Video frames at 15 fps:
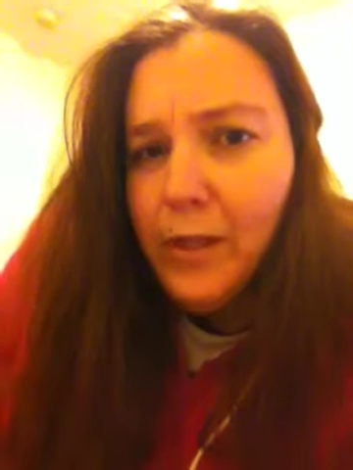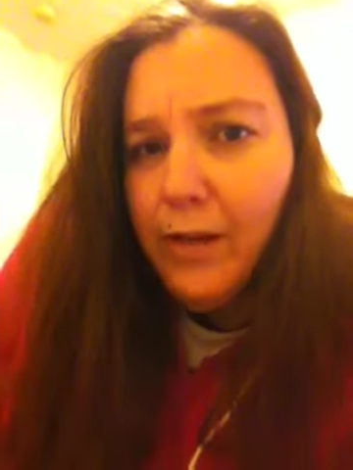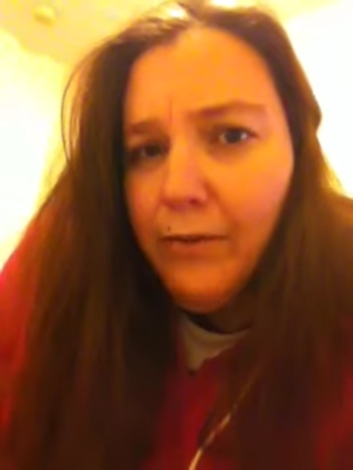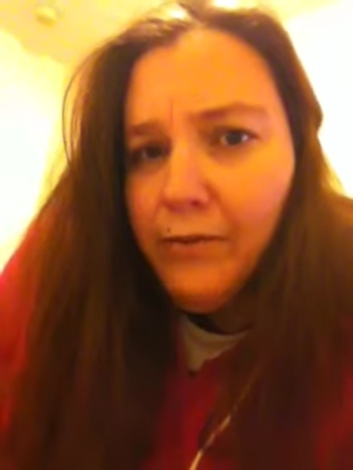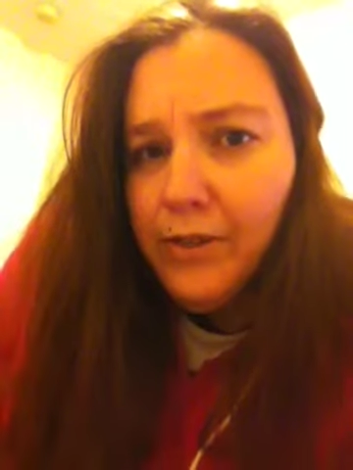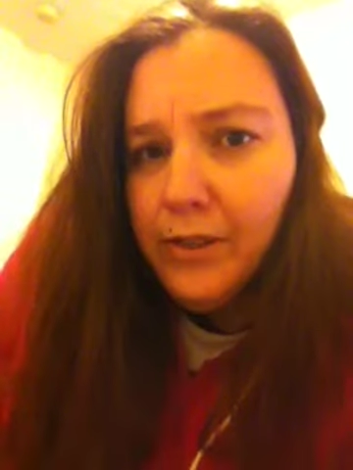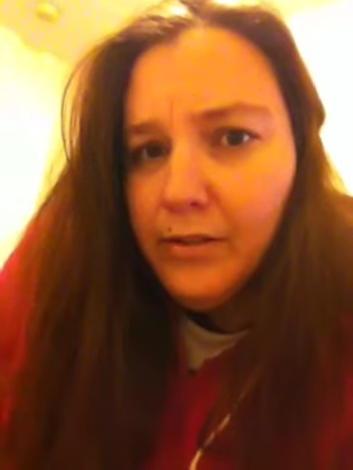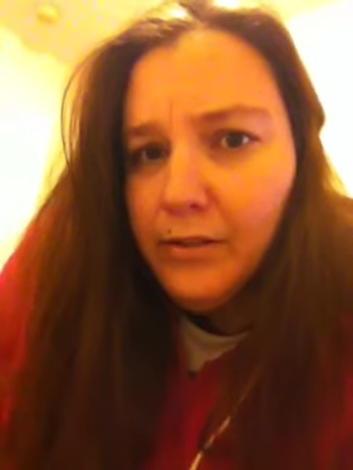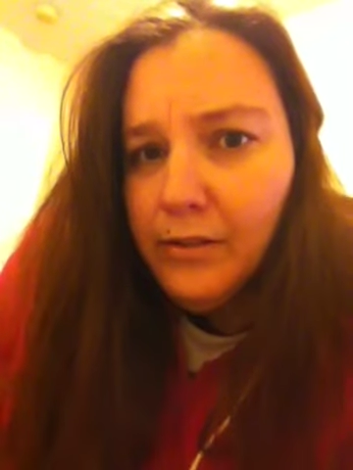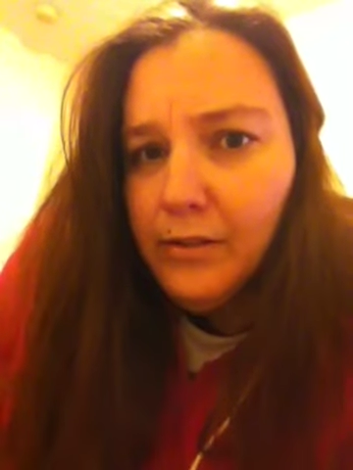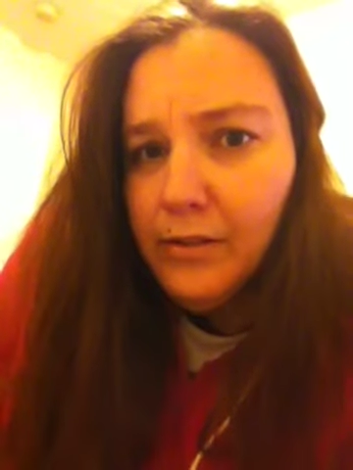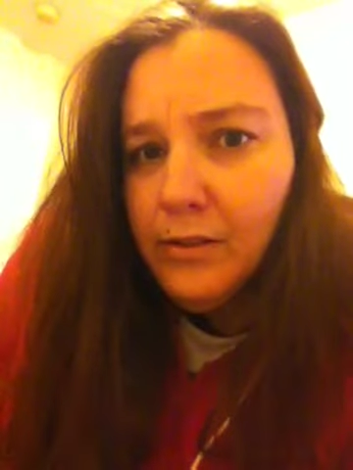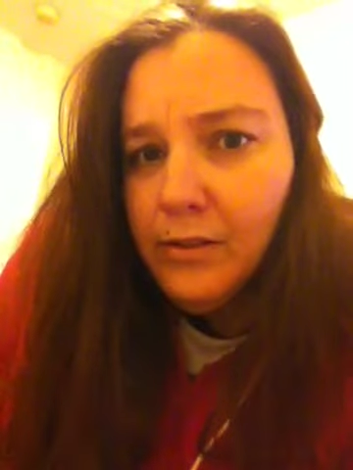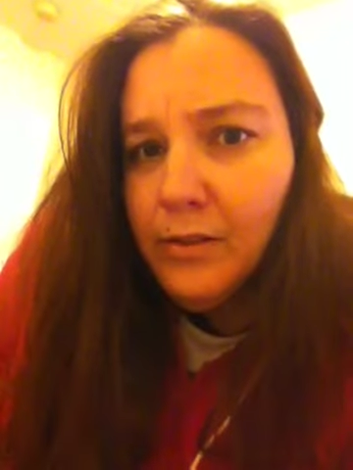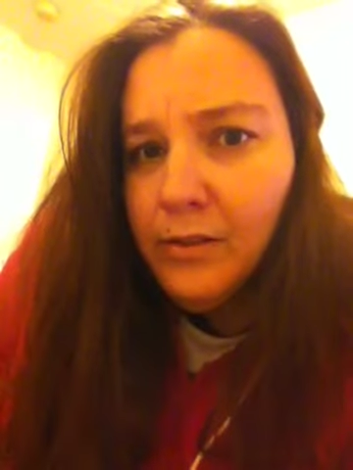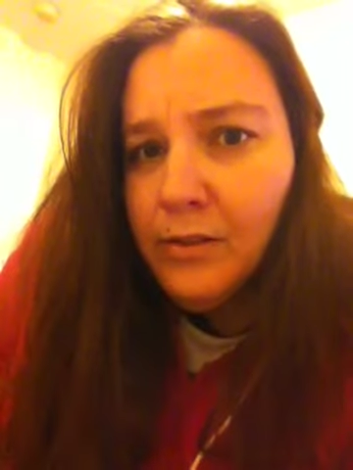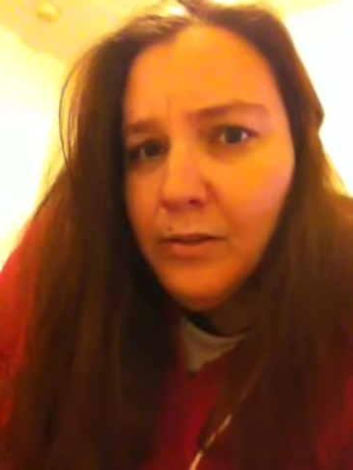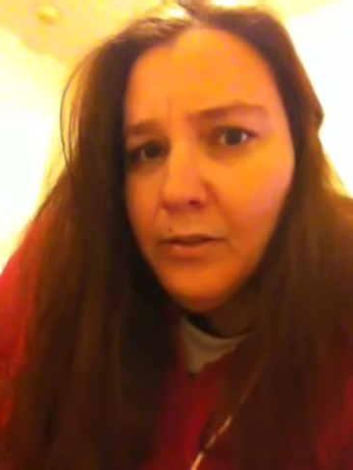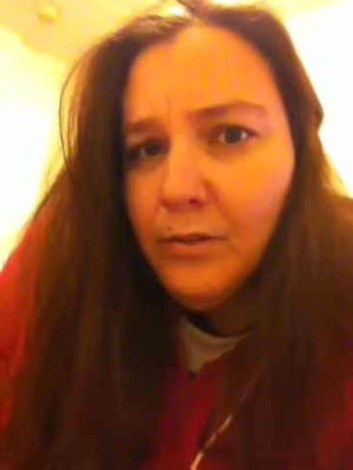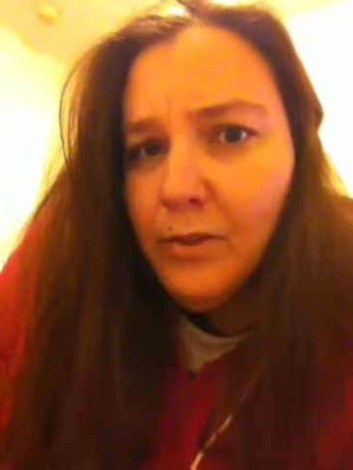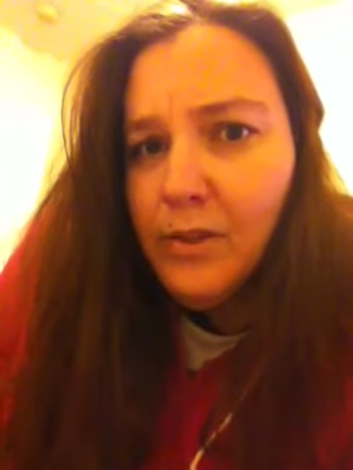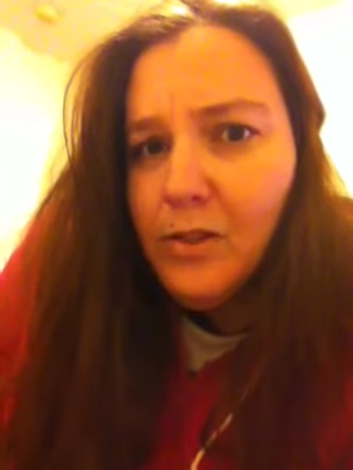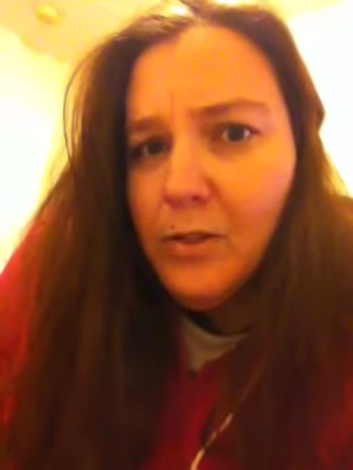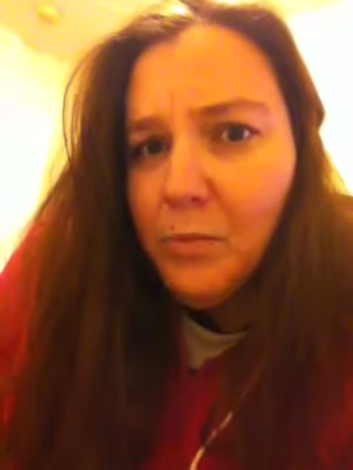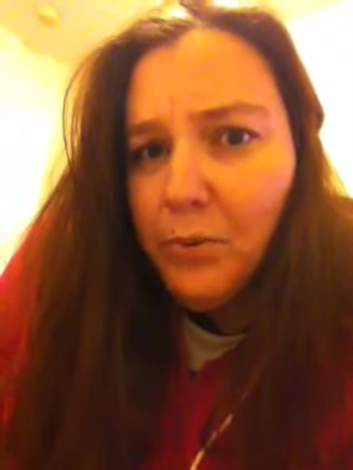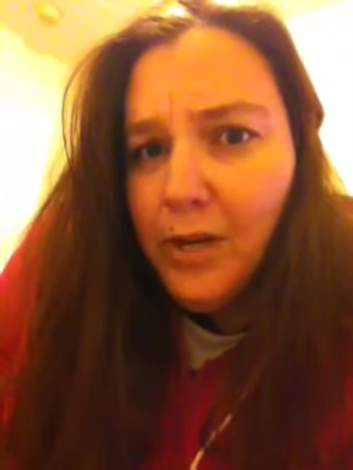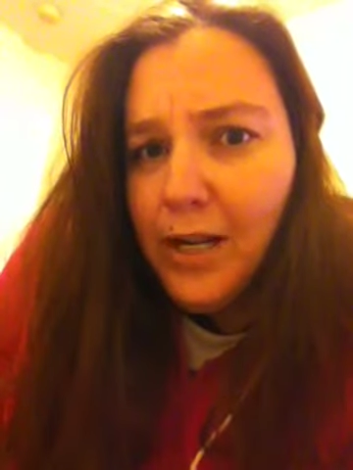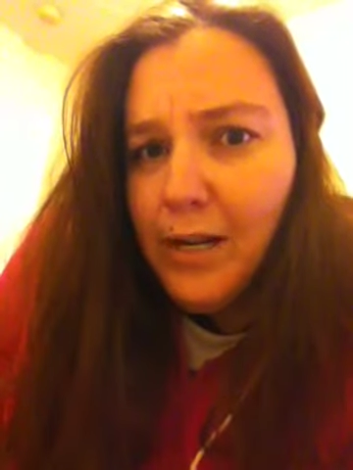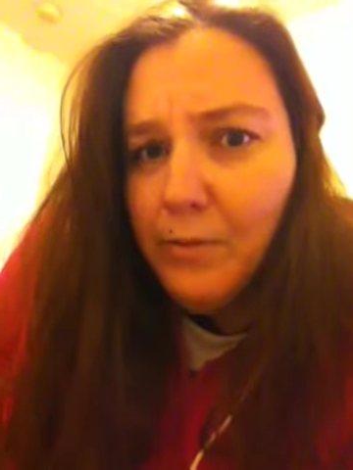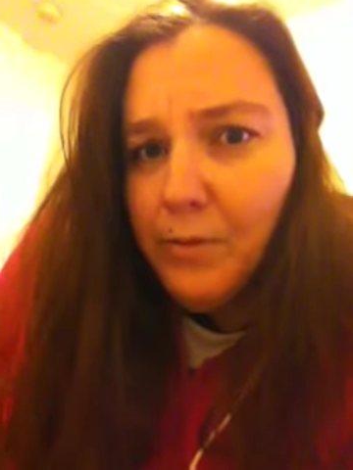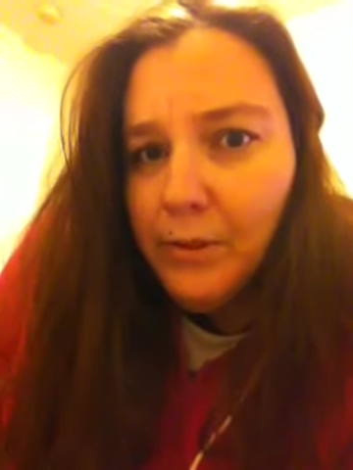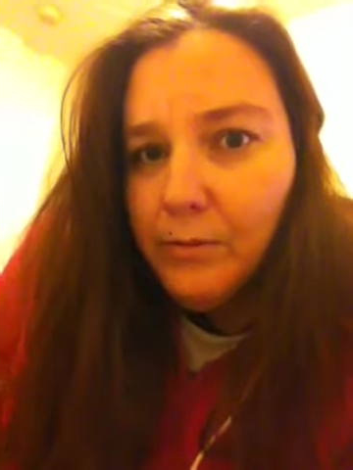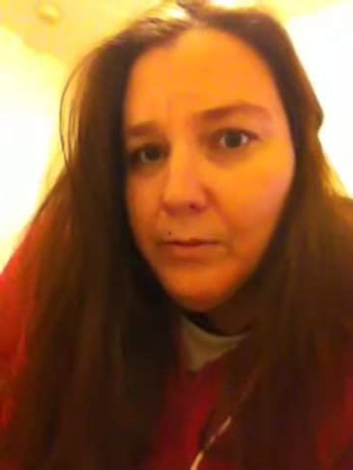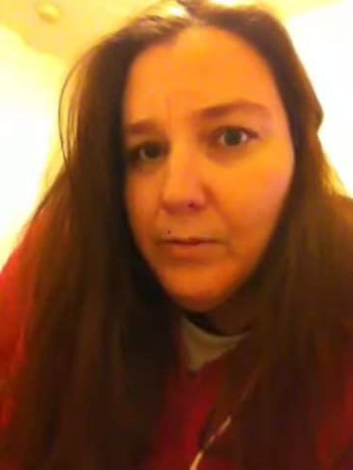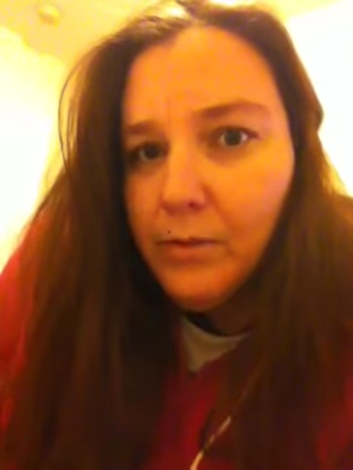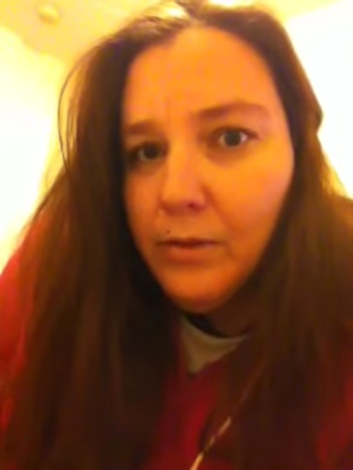loves it. What's the problem?